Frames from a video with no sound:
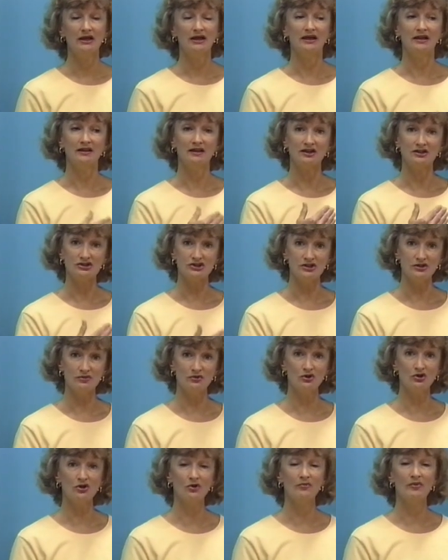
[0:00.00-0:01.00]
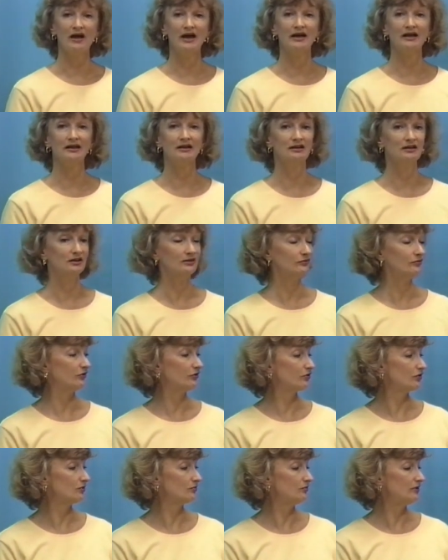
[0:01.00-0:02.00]
and that she will go back and live
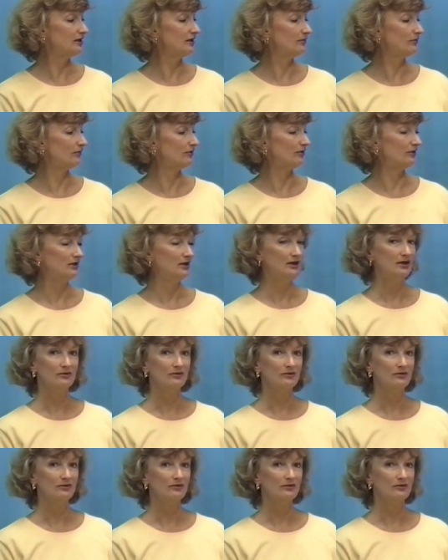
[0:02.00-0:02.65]
with her people.